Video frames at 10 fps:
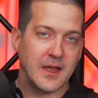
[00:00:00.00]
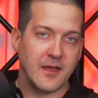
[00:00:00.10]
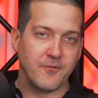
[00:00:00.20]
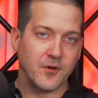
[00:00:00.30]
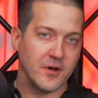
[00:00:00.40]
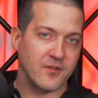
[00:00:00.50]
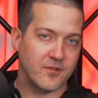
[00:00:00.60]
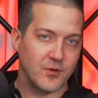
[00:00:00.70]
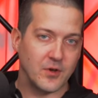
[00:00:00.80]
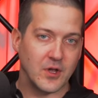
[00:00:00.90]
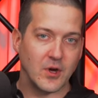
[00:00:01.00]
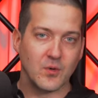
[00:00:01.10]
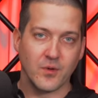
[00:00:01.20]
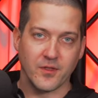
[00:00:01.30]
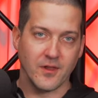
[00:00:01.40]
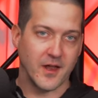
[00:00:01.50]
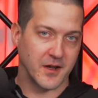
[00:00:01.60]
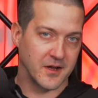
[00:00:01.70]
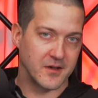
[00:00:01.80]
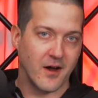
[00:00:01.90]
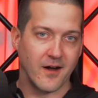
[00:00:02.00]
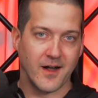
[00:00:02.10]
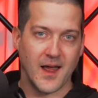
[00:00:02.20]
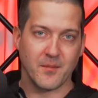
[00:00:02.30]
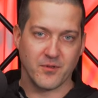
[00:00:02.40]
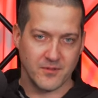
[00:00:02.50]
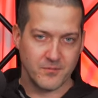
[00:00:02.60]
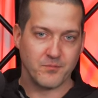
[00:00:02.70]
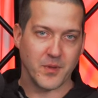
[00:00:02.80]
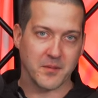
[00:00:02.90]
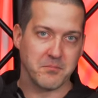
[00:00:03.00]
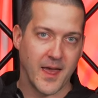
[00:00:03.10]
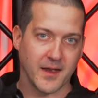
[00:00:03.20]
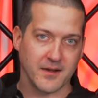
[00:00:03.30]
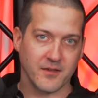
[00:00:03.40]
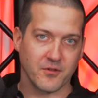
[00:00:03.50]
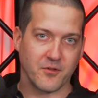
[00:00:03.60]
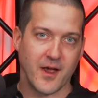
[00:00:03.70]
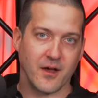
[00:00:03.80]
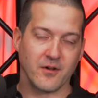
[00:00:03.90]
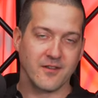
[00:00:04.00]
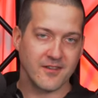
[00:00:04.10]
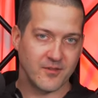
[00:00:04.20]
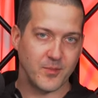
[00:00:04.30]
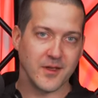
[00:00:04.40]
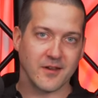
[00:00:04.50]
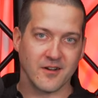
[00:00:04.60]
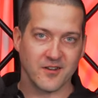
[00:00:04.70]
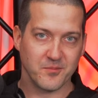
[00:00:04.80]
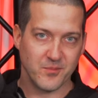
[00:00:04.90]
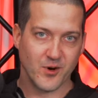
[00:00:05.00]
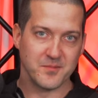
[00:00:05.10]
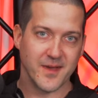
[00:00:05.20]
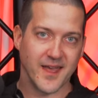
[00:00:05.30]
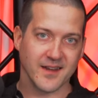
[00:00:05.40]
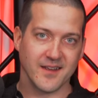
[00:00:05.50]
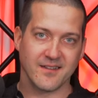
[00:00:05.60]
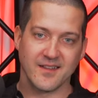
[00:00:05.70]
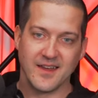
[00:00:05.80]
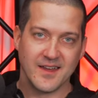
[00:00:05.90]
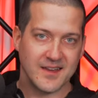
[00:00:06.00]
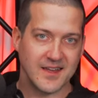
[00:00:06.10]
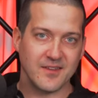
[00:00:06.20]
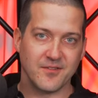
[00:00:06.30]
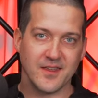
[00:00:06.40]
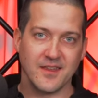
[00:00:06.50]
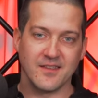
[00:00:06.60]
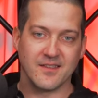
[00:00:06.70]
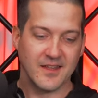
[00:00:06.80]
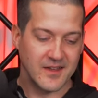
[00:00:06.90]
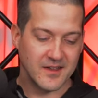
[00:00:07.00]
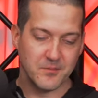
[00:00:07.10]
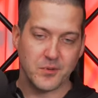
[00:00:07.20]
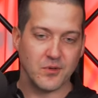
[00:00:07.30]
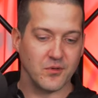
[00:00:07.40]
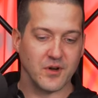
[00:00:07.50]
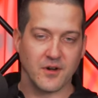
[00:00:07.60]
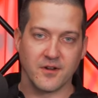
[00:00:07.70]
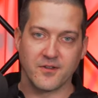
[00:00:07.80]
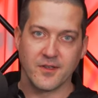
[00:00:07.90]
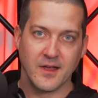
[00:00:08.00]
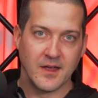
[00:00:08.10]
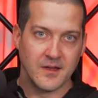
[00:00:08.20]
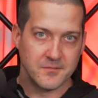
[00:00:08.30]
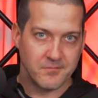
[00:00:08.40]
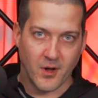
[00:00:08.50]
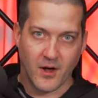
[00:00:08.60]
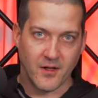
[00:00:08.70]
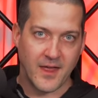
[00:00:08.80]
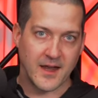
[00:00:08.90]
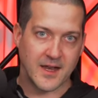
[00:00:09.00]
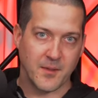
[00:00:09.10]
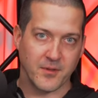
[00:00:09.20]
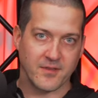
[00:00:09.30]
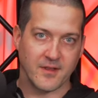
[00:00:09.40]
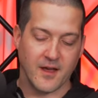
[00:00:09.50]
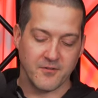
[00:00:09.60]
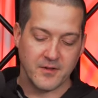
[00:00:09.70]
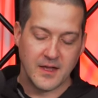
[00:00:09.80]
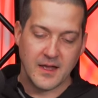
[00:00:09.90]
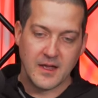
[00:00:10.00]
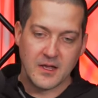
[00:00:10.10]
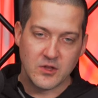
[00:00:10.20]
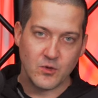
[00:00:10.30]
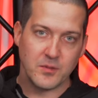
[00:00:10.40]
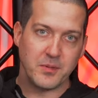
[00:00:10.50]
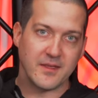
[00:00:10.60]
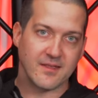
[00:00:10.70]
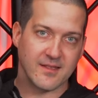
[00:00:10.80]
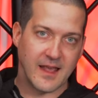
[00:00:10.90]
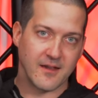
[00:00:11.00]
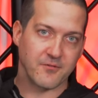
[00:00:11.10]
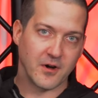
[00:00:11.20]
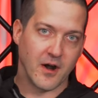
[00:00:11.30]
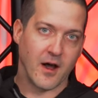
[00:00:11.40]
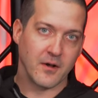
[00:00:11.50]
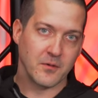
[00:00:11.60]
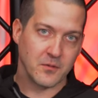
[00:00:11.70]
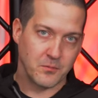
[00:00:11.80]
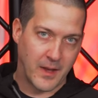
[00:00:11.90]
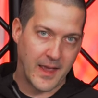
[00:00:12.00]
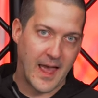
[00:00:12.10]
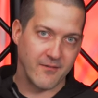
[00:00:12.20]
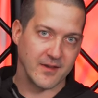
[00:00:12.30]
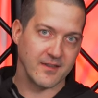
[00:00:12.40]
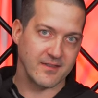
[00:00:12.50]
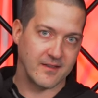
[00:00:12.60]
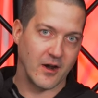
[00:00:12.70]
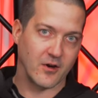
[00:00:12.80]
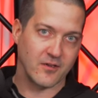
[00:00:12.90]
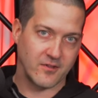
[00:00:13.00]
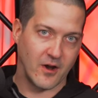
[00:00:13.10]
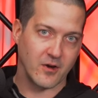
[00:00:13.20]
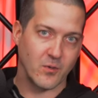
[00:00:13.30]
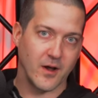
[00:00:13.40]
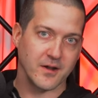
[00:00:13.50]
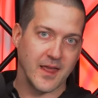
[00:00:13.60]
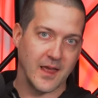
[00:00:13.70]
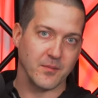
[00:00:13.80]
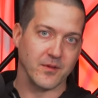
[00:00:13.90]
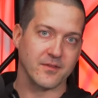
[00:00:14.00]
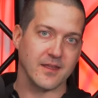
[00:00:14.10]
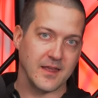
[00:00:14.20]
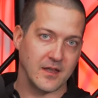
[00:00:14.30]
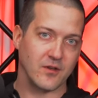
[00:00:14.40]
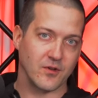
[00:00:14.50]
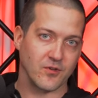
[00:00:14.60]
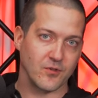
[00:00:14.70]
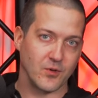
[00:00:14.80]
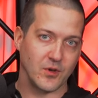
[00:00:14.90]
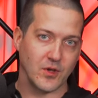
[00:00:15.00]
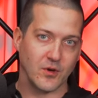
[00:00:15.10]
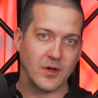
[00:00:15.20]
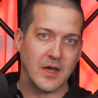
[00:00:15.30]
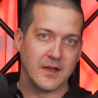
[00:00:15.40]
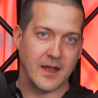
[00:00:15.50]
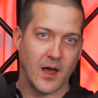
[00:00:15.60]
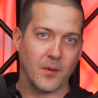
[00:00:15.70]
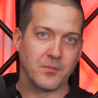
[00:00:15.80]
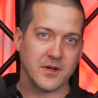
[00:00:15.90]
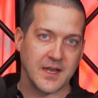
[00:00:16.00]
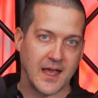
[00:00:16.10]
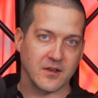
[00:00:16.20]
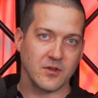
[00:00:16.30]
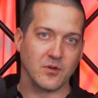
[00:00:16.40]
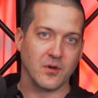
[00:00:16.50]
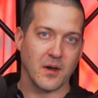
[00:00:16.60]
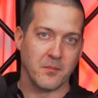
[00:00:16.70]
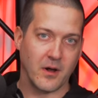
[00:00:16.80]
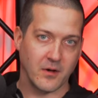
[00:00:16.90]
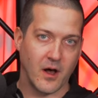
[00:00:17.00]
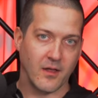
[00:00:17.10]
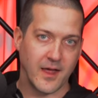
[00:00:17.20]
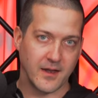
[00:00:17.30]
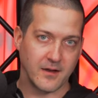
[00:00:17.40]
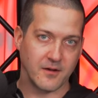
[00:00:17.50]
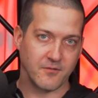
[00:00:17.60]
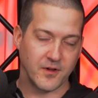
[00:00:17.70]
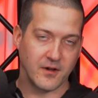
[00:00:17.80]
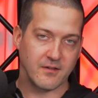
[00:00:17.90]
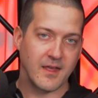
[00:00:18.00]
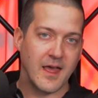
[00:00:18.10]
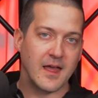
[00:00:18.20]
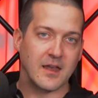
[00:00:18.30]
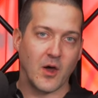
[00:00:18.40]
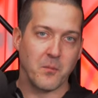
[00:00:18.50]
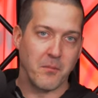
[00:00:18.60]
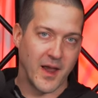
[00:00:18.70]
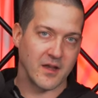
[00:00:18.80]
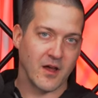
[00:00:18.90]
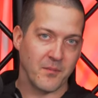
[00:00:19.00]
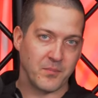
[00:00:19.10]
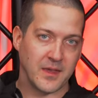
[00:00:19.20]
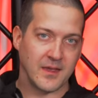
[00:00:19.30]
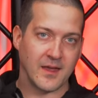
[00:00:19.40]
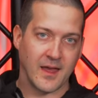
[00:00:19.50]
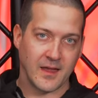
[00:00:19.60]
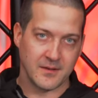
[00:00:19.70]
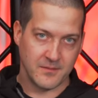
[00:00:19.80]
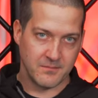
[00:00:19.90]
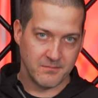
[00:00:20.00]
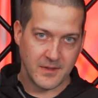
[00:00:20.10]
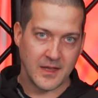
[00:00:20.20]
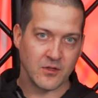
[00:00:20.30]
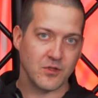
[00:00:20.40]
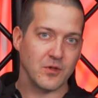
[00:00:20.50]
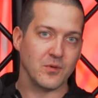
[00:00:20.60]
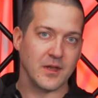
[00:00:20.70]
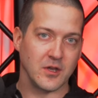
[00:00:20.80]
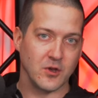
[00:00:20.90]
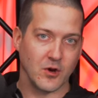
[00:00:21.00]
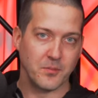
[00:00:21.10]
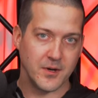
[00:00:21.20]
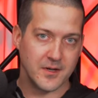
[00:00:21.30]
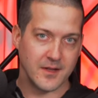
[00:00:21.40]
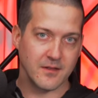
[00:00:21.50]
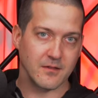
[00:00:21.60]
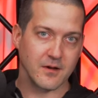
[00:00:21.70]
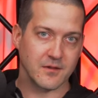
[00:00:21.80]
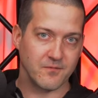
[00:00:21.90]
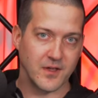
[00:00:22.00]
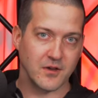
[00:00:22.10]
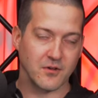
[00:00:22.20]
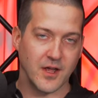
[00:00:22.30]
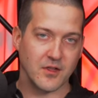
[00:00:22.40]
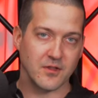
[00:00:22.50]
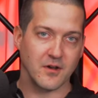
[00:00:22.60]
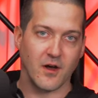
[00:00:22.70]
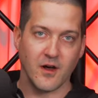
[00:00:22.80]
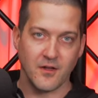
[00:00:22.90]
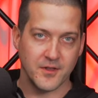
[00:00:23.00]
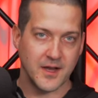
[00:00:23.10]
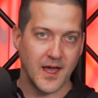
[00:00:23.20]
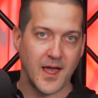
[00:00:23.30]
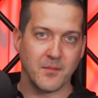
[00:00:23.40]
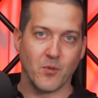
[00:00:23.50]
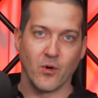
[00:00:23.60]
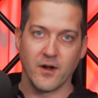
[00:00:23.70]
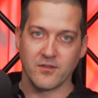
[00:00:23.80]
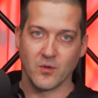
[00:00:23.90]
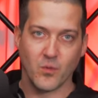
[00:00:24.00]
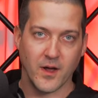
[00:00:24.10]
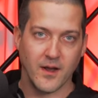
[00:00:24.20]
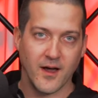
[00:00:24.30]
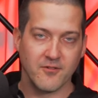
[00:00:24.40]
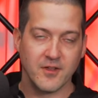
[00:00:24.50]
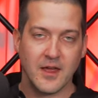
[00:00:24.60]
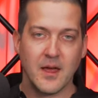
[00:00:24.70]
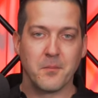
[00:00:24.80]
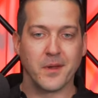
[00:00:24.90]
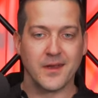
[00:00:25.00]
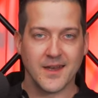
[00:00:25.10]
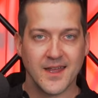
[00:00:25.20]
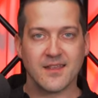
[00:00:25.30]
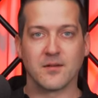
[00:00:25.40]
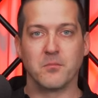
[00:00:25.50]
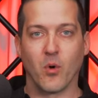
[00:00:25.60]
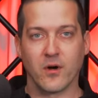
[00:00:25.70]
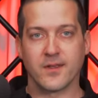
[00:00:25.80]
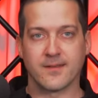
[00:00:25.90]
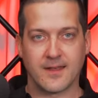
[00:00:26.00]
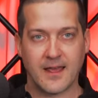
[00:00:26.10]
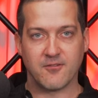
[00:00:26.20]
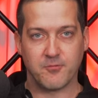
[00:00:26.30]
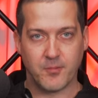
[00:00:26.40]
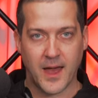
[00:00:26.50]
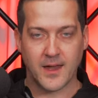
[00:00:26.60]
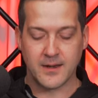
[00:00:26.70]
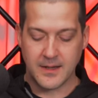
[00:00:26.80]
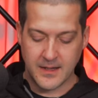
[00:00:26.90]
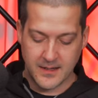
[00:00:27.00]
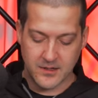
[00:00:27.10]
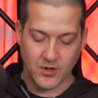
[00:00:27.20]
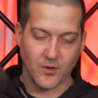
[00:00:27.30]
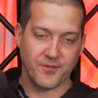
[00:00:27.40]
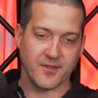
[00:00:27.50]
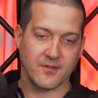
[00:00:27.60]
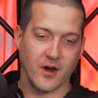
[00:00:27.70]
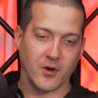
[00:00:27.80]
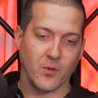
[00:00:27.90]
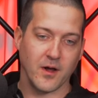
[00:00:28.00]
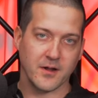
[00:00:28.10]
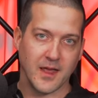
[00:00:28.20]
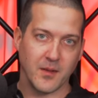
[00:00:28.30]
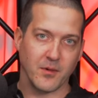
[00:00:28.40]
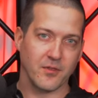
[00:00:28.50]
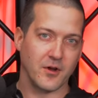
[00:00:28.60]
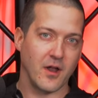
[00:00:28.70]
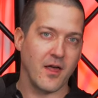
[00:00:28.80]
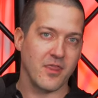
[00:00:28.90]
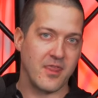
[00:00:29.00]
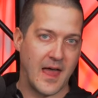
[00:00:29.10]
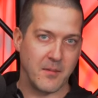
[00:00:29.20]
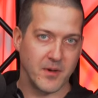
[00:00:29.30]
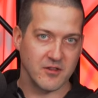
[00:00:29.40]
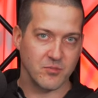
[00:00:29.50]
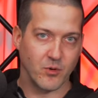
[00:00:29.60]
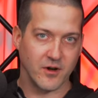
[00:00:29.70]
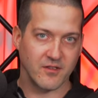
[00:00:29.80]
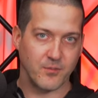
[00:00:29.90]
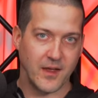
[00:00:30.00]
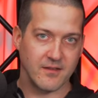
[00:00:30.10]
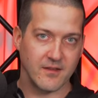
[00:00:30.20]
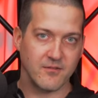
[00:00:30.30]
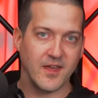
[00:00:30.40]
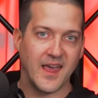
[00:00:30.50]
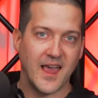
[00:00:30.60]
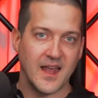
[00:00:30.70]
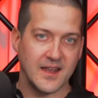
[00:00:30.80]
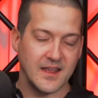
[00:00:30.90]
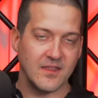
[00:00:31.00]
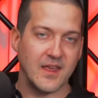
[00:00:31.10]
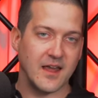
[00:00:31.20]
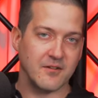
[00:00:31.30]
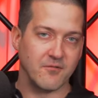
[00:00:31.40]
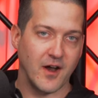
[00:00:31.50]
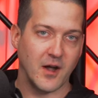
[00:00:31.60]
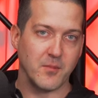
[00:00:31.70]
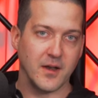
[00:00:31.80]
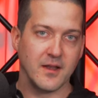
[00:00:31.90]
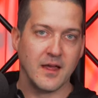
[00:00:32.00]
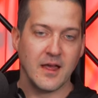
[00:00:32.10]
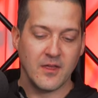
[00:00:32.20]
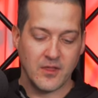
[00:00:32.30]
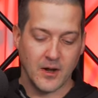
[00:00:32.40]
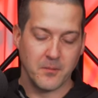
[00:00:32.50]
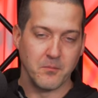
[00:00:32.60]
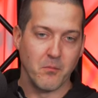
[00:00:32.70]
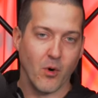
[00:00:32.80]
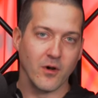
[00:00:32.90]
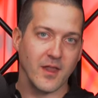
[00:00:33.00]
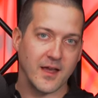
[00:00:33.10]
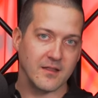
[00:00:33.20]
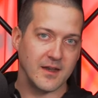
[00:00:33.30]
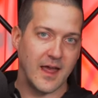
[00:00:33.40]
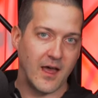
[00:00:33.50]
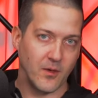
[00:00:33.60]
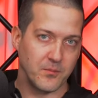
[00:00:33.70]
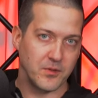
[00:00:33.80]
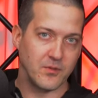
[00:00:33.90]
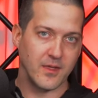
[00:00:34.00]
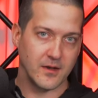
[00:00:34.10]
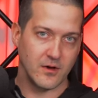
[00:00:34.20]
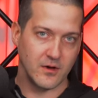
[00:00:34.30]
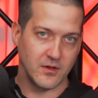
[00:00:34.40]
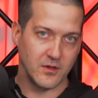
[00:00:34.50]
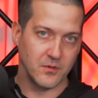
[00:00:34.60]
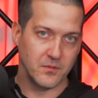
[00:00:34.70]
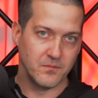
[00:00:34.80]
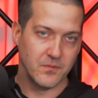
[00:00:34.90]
If you're in a studio with a lot of guitar amps, big magnets around, speakers, more magnets, TVs, computers, all that type of stuff, you would be safer by having a star quad cables in your studio to help protect you among all that interference. Now, it might not be an issue in your particular configuration all the time or as a one-off, but it is a more safe bet to go with the star quad cable. They're not that much more expensive, and in that environment, they are more likely to help you than hurt you.